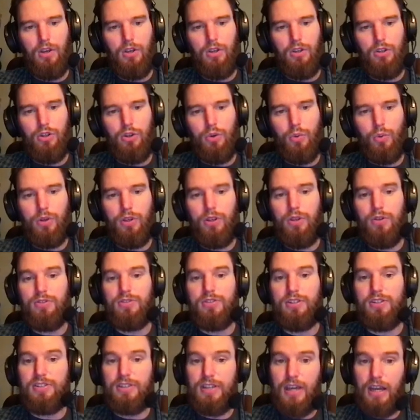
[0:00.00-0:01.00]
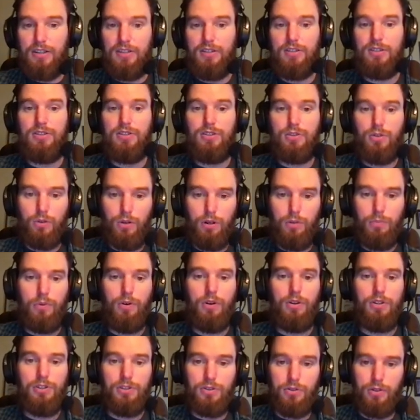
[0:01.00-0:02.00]
You will use the sketches,
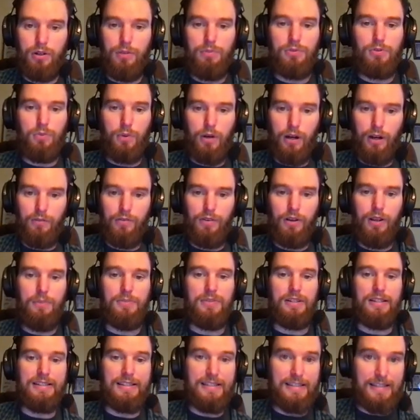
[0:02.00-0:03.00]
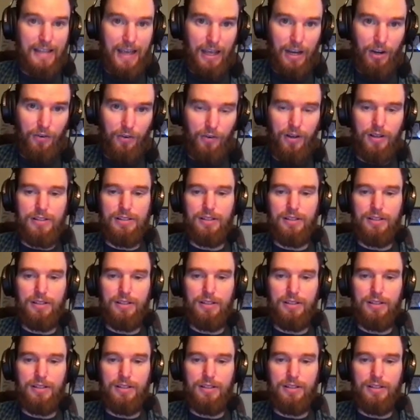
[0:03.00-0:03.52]
storyboards, scripts, wireframes, etc.